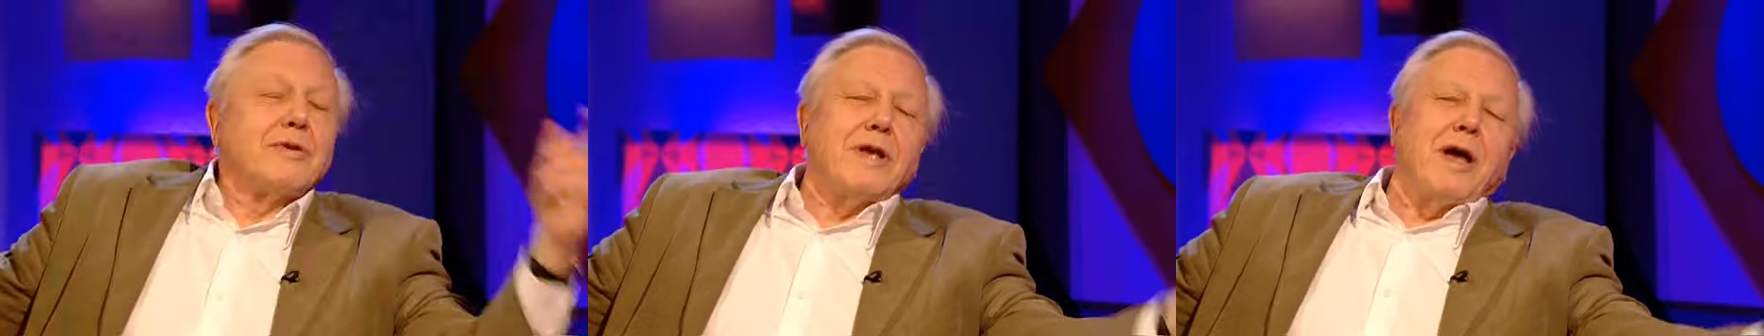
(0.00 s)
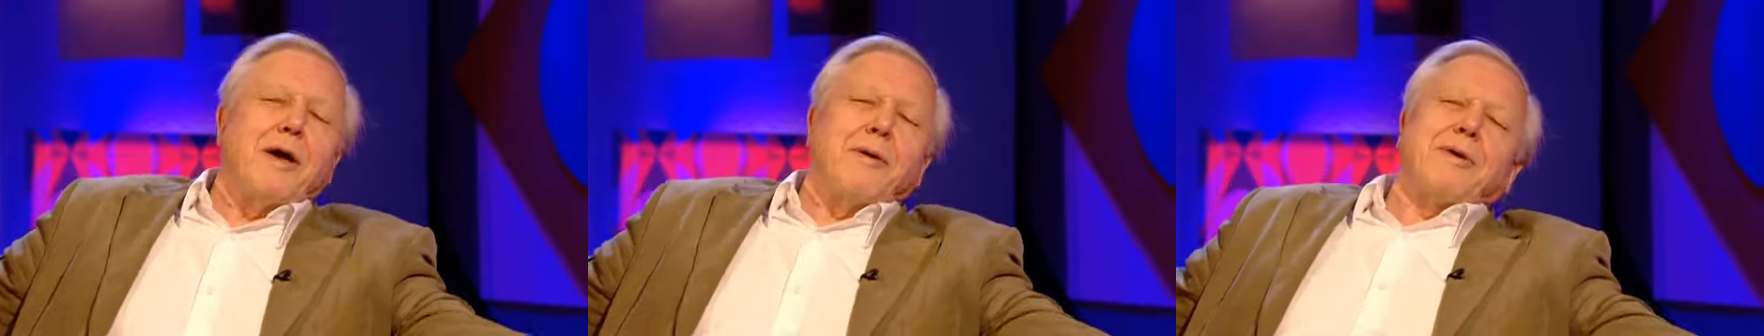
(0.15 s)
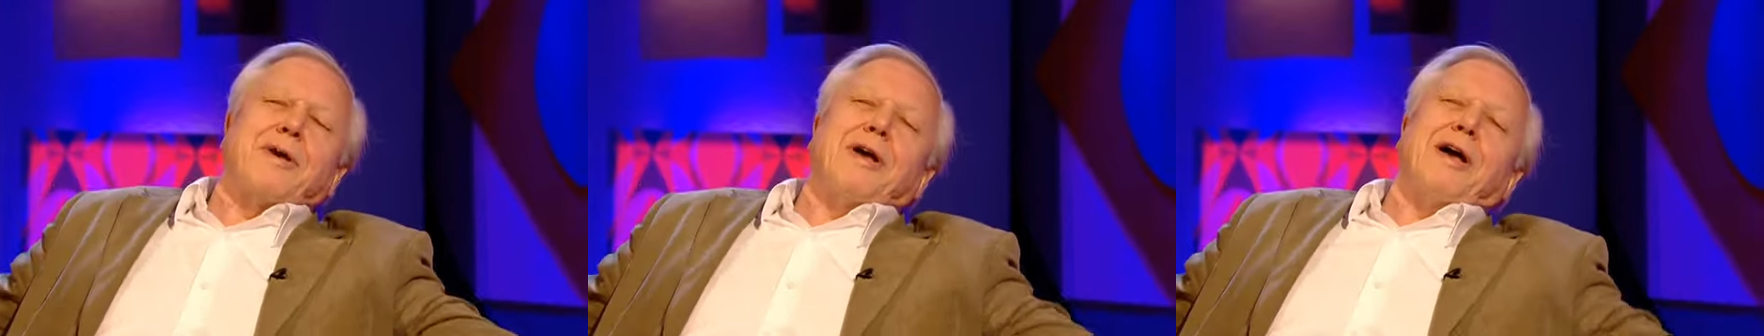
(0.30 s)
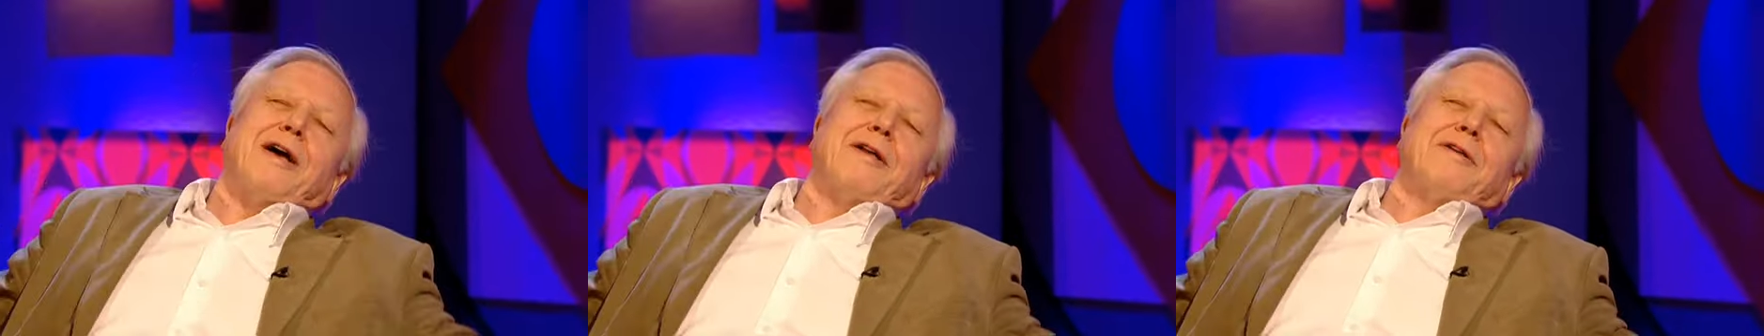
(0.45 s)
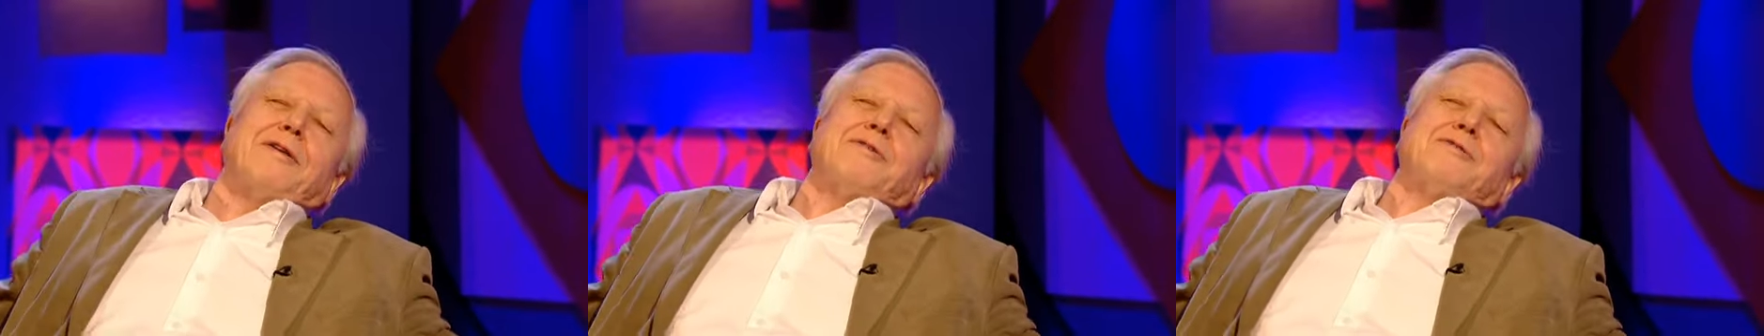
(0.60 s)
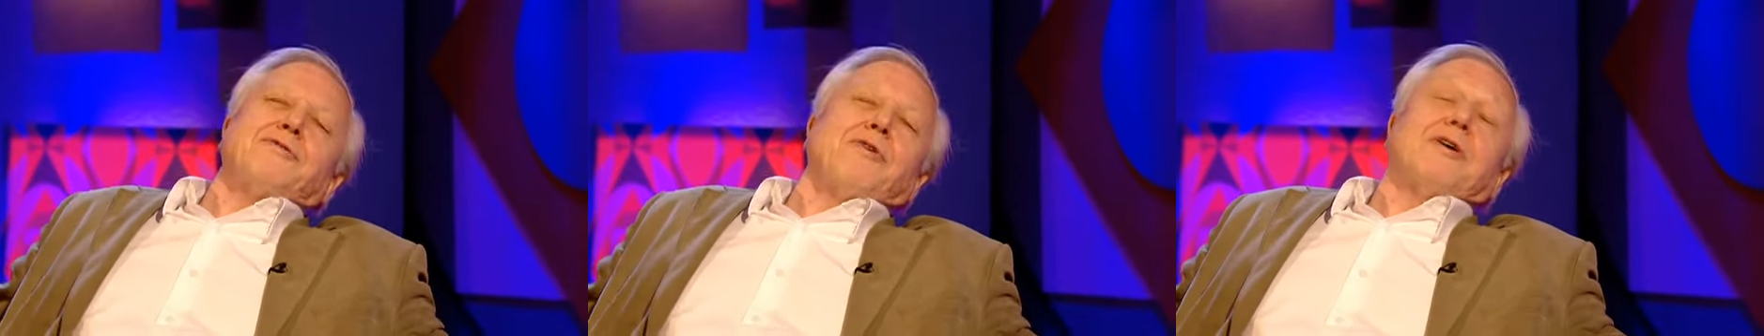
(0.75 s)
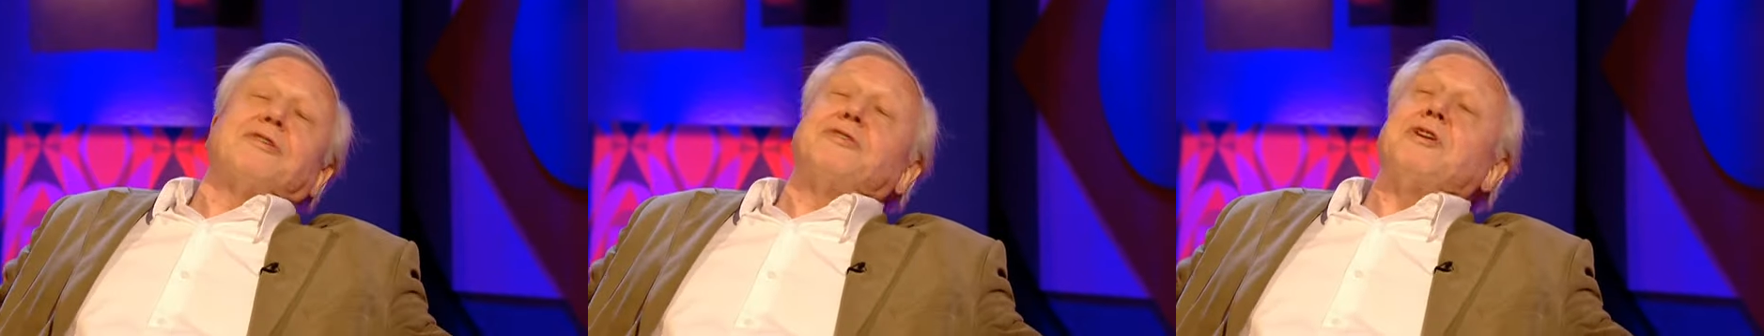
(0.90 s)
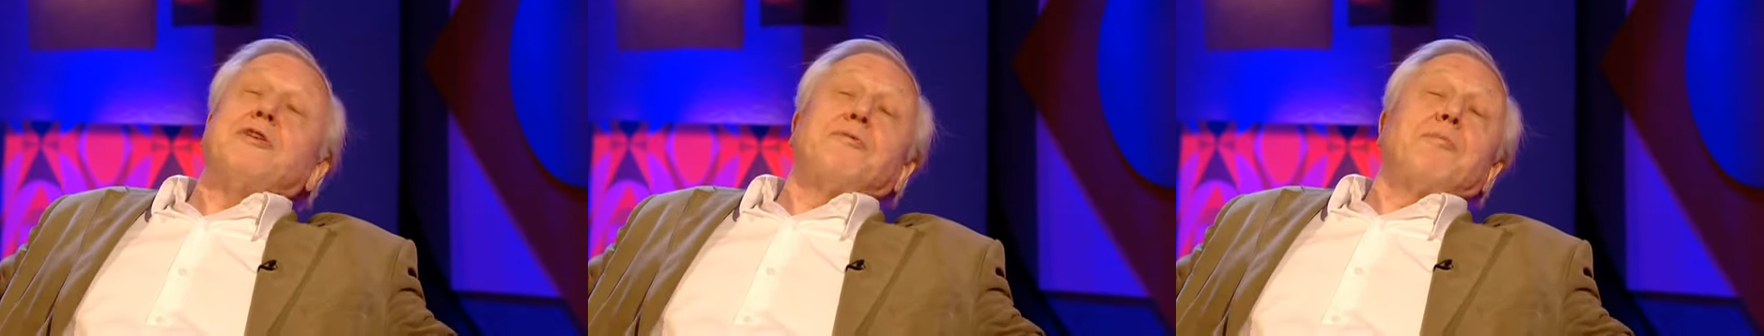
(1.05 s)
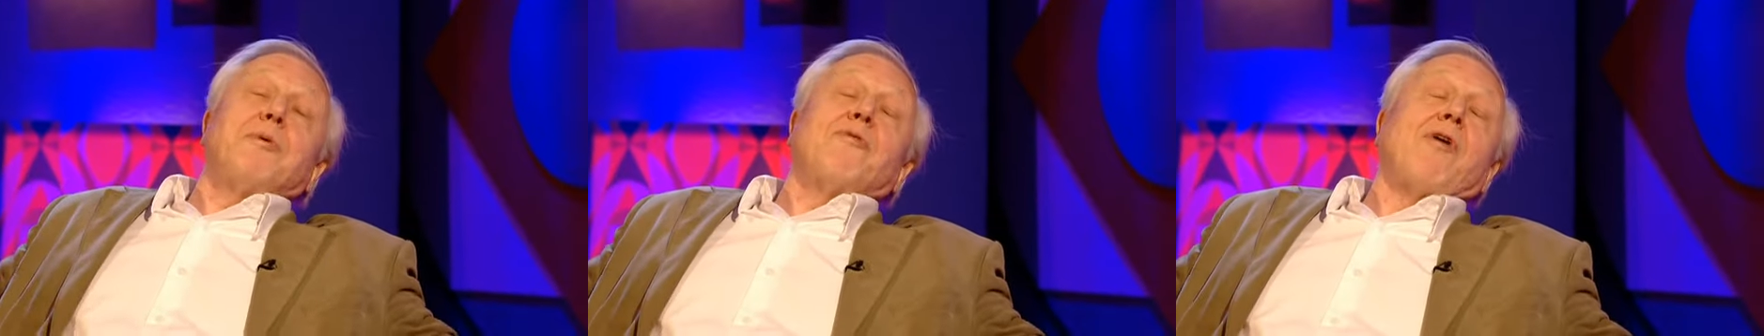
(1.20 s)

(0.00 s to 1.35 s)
No, and it just seems to be